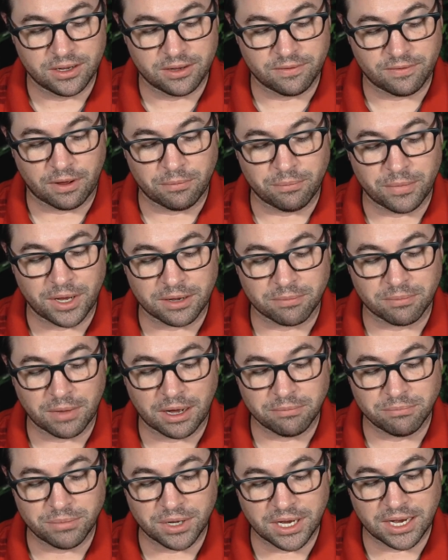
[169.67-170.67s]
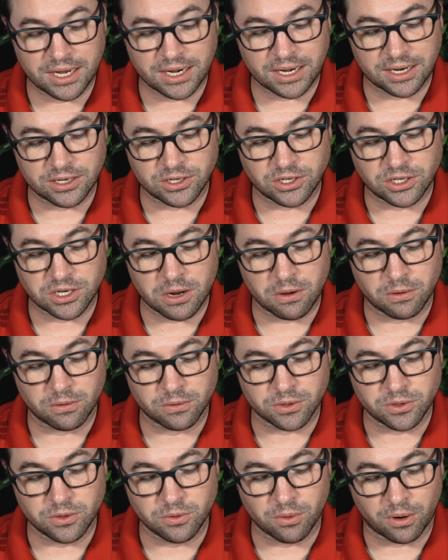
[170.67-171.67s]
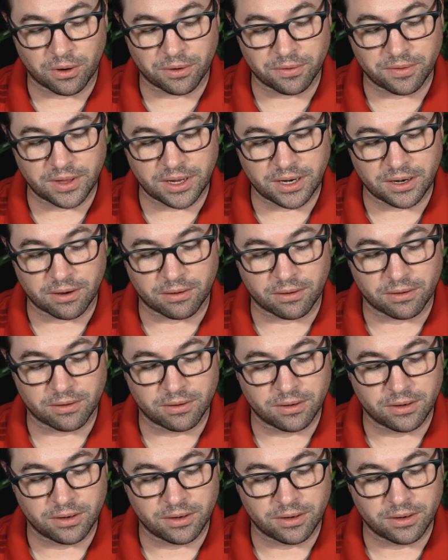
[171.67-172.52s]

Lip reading: If I make my bed in Sheol, you are there.